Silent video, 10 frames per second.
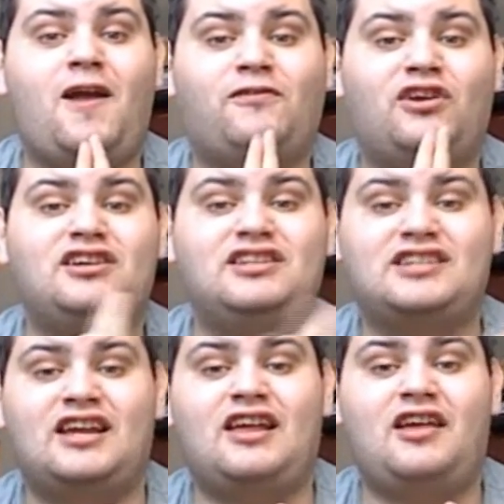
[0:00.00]
If you're into
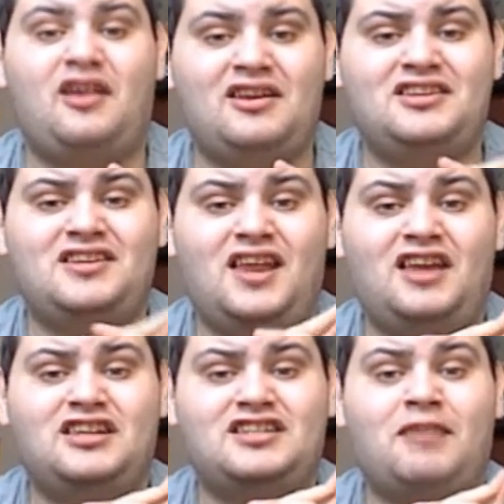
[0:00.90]
this
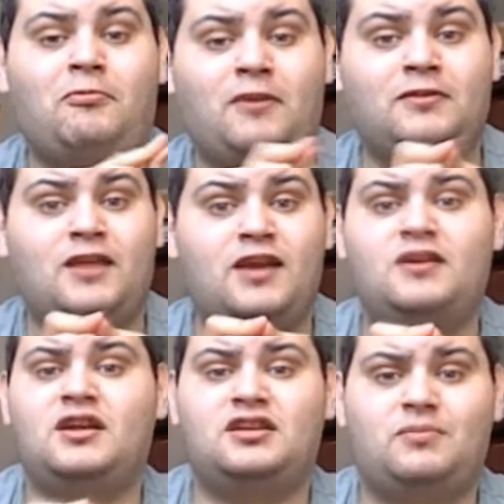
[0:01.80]
type of thing,
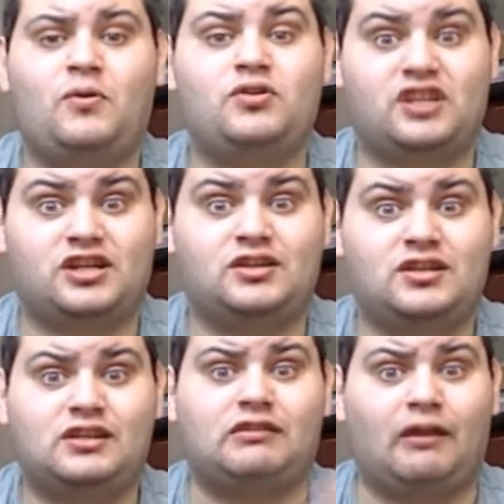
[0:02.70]
then I suppose I could
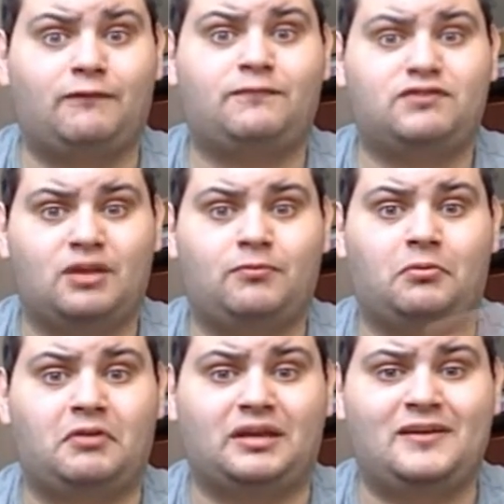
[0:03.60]
give some
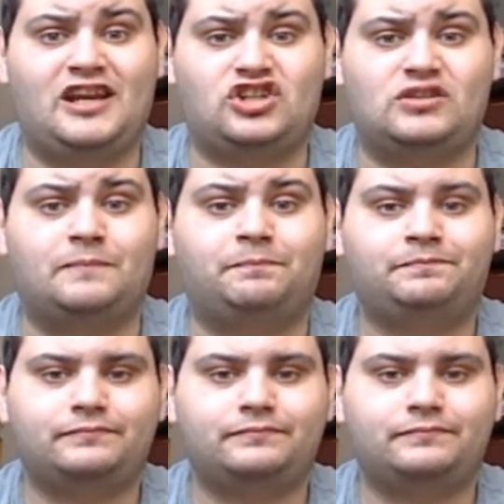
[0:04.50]
form of recommendation.